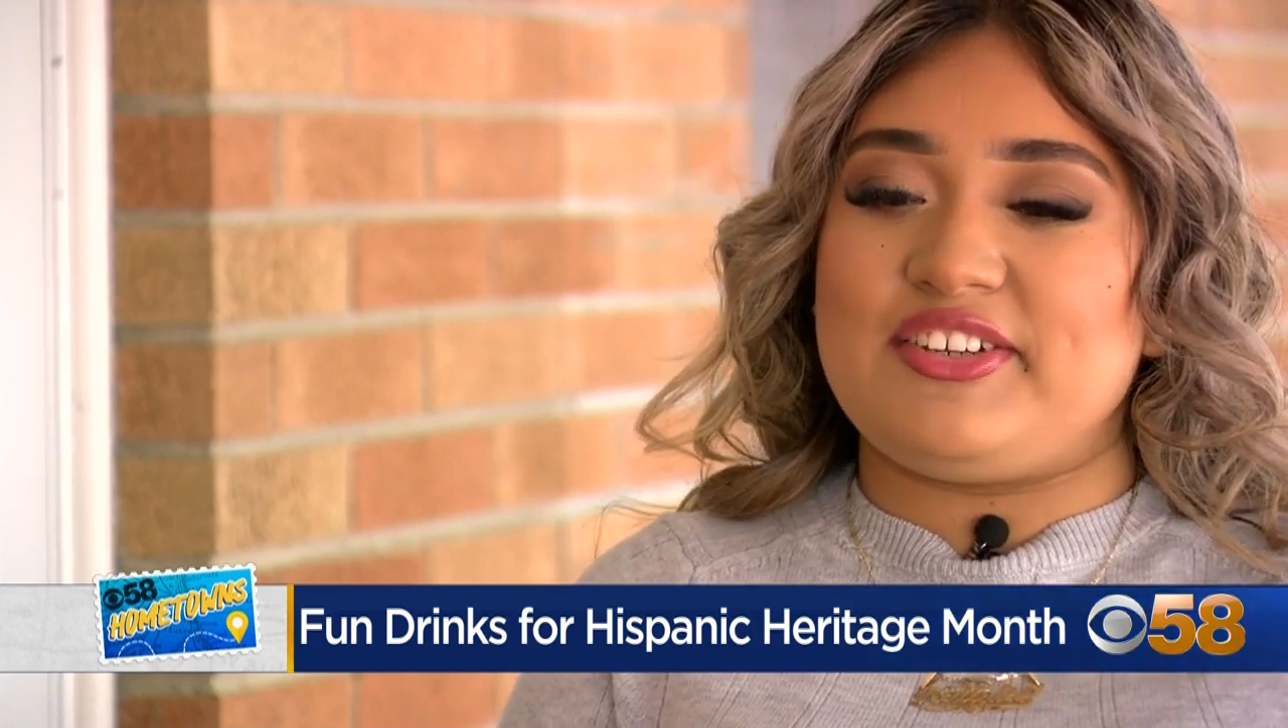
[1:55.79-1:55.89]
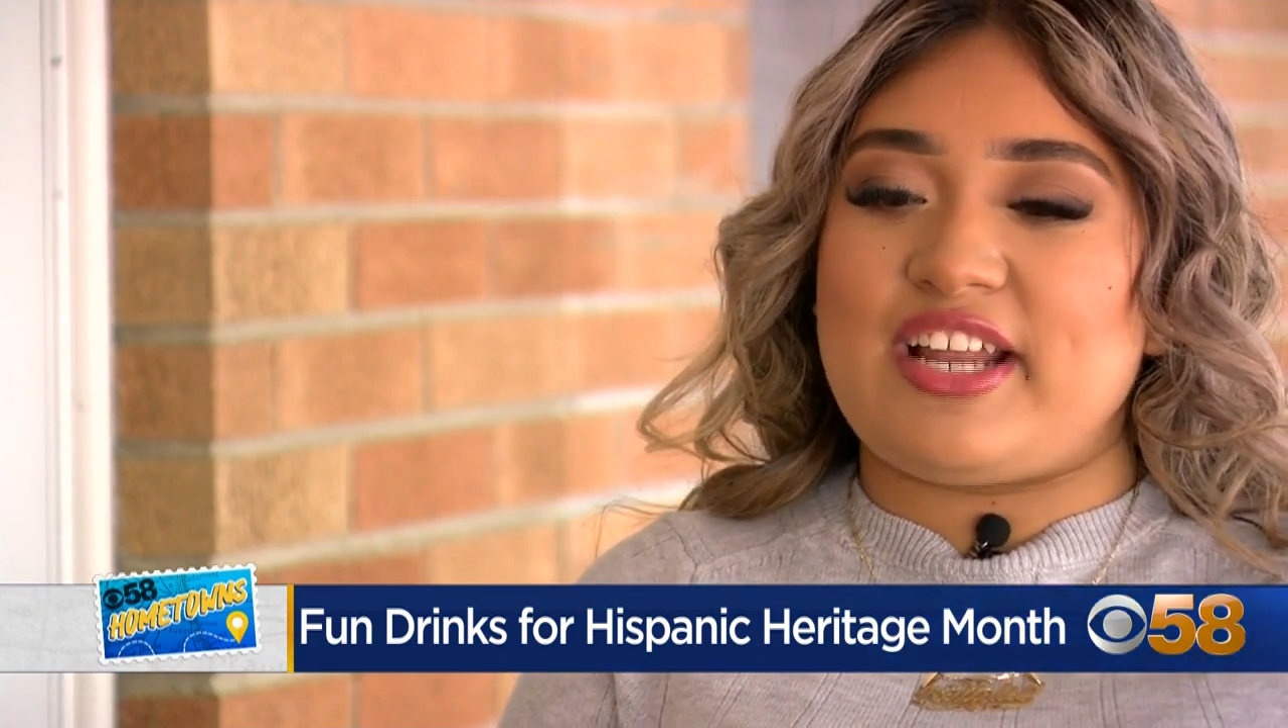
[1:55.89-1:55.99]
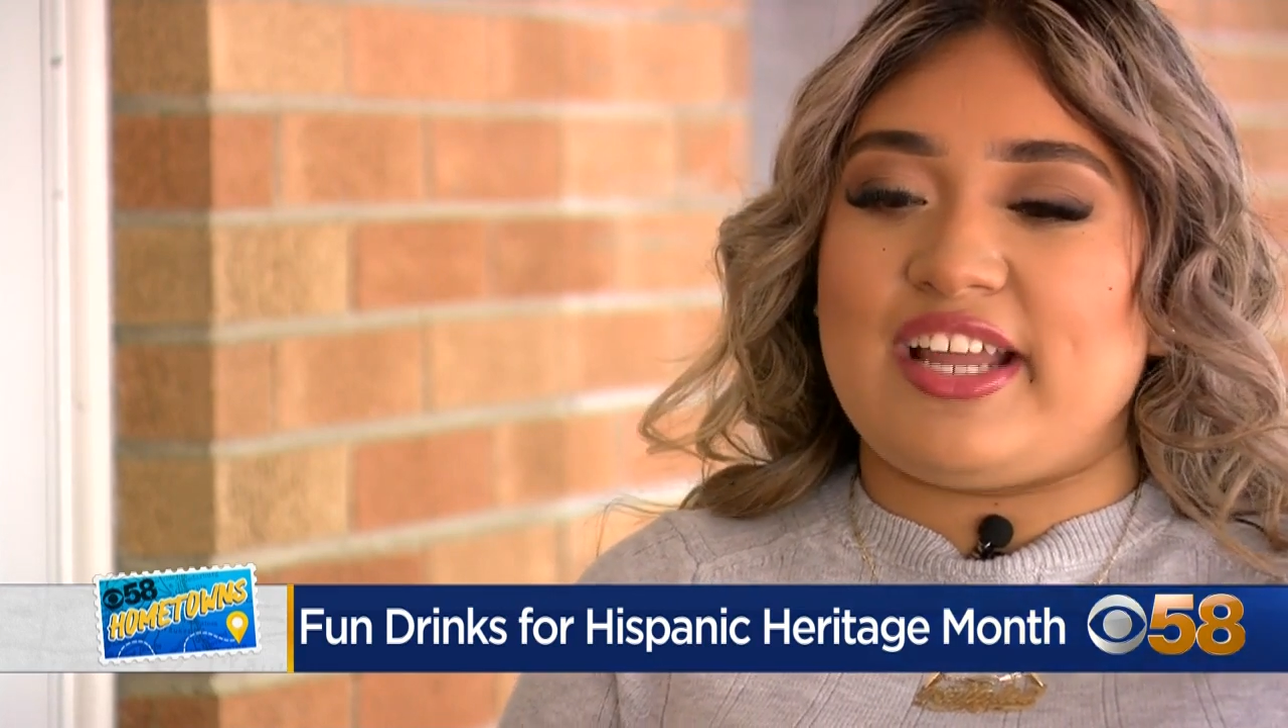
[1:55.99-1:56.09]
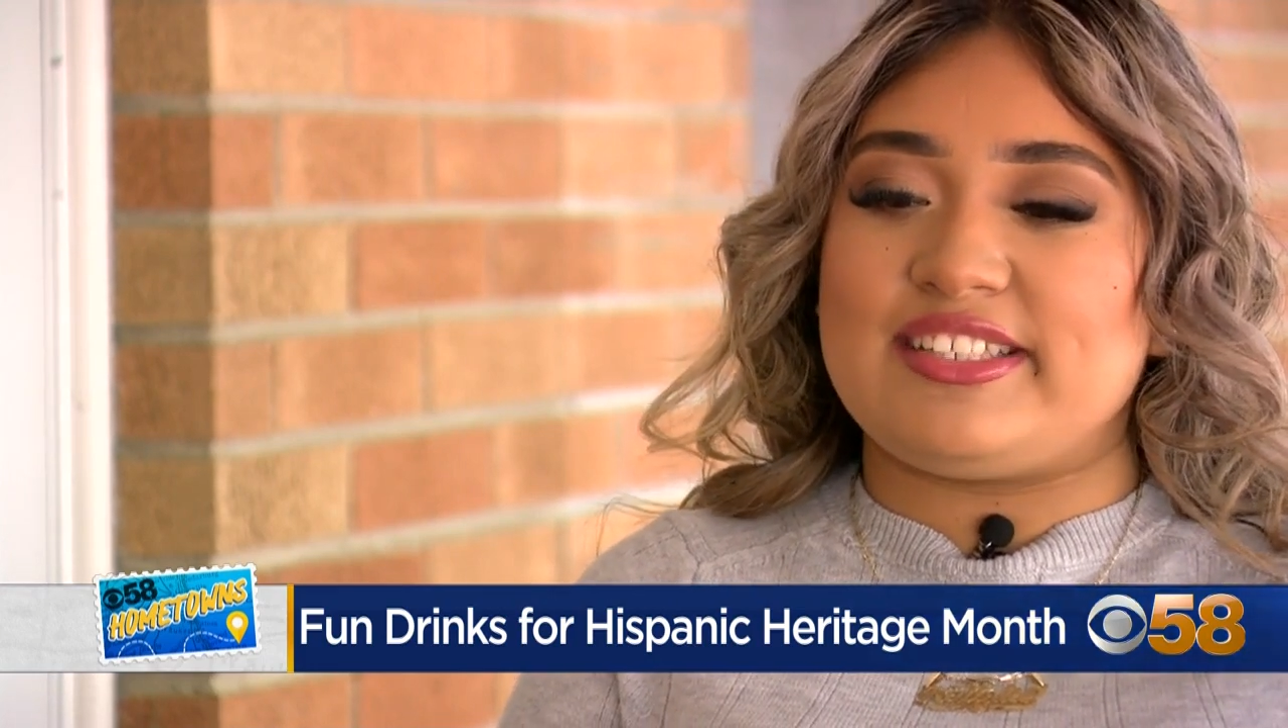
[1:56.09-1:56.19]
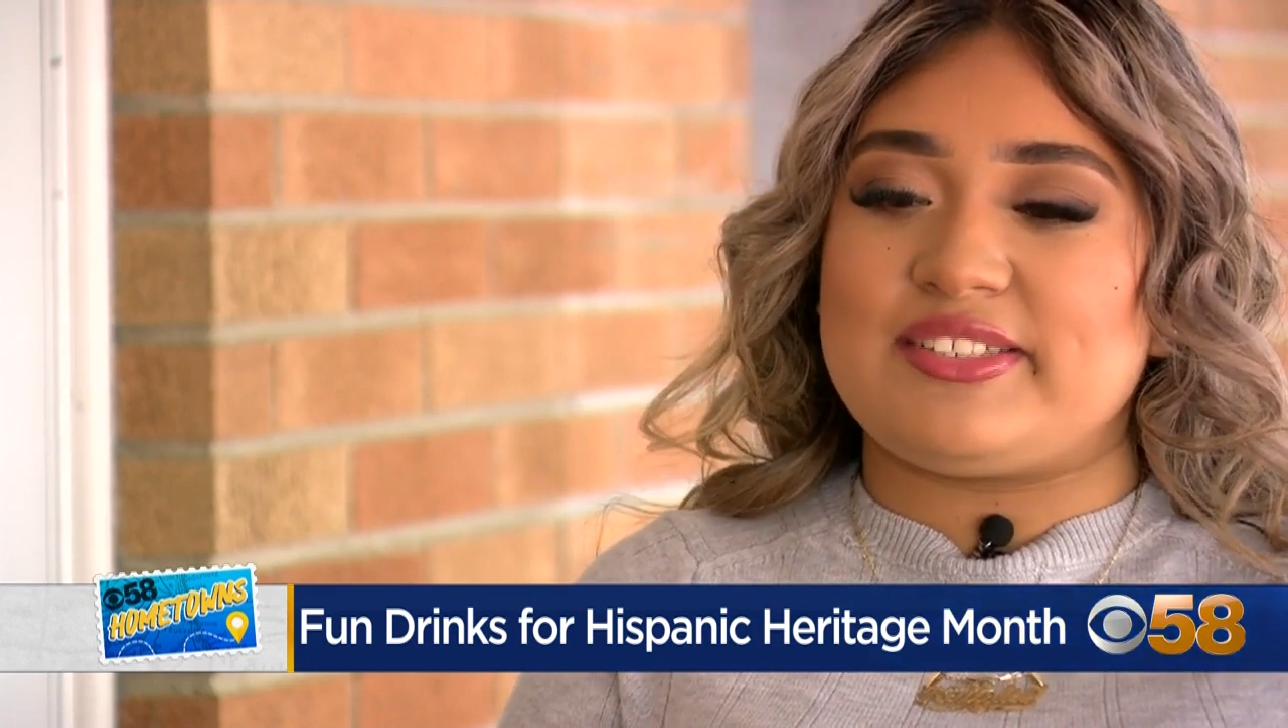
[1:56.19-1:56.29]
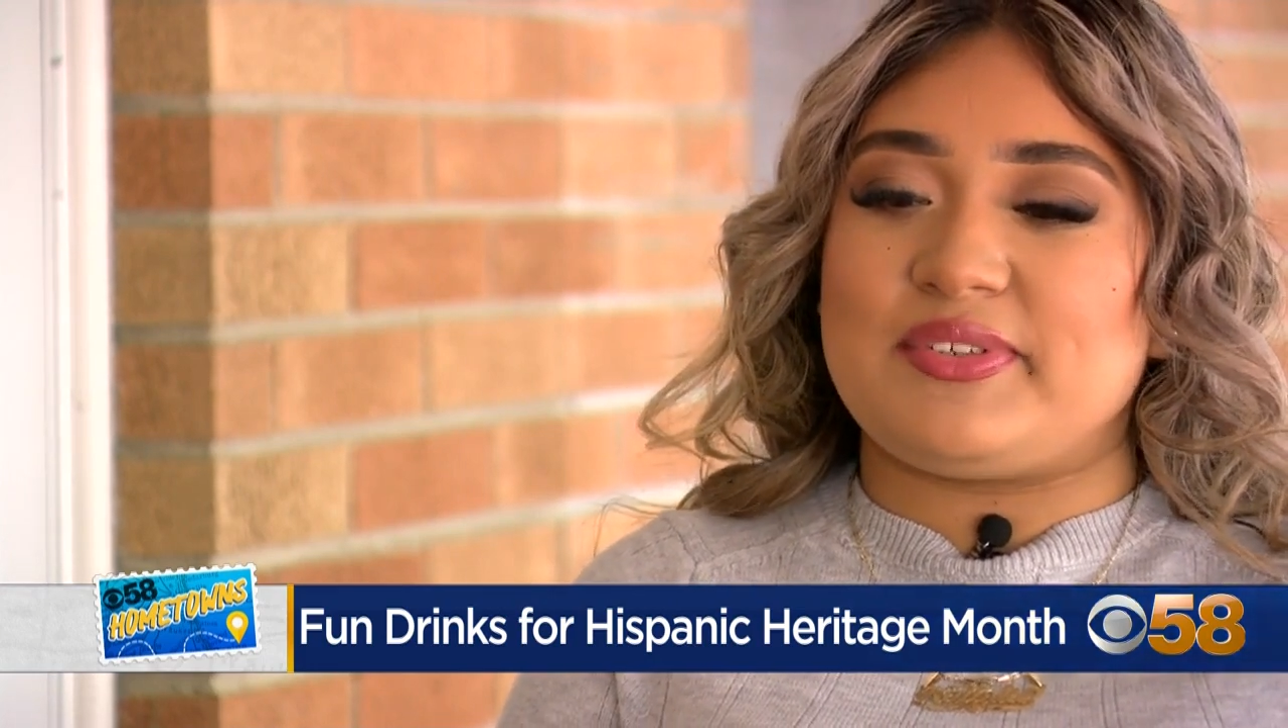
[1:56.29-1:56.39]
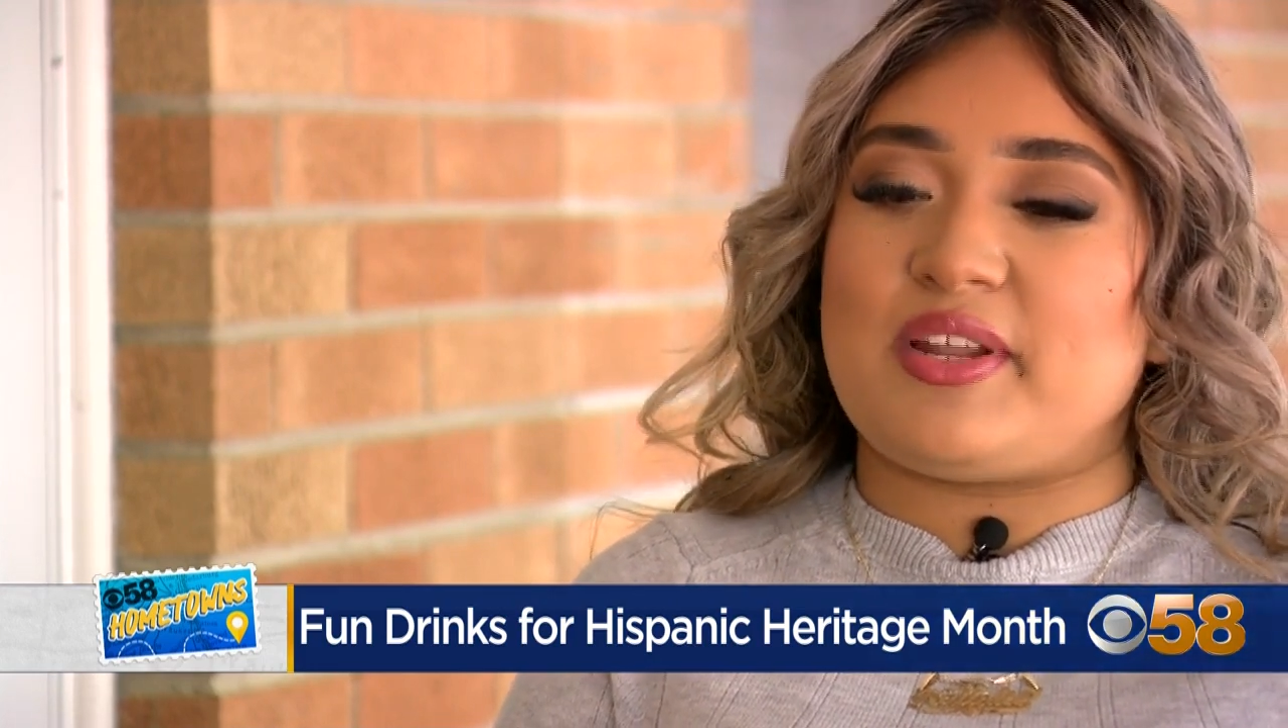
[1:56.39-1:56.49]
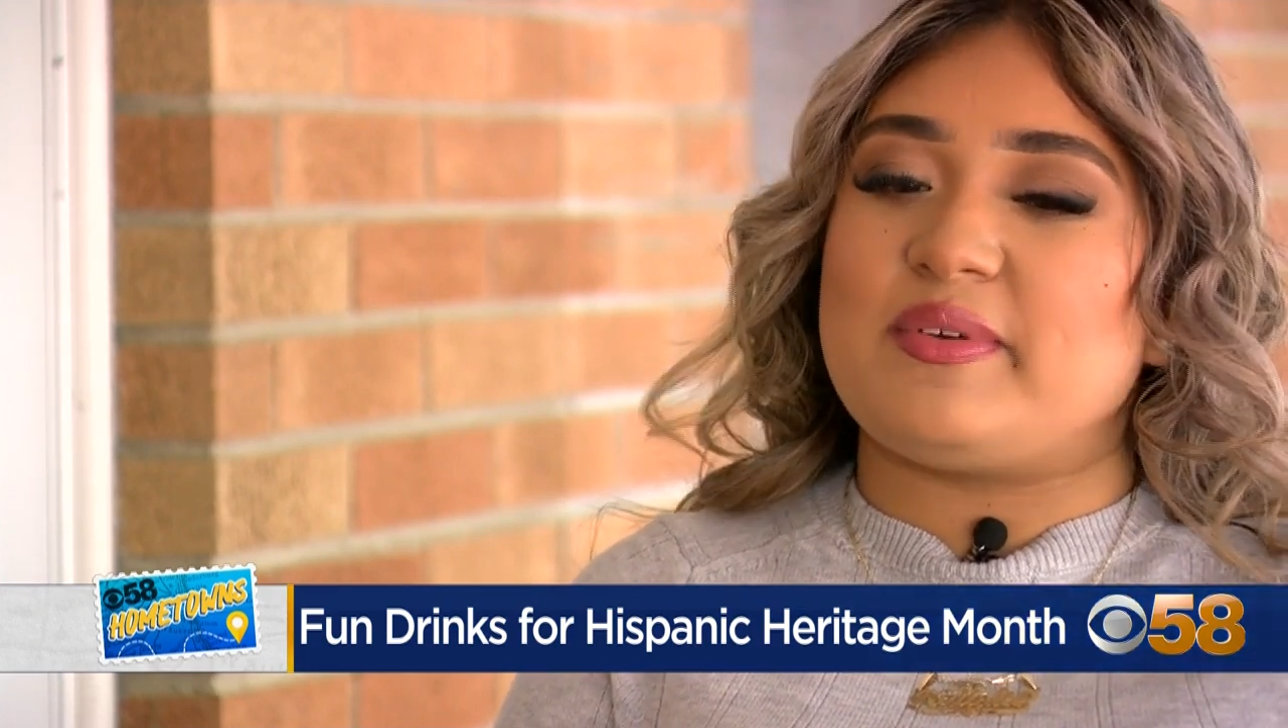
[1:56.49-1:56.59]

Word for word: in high school and I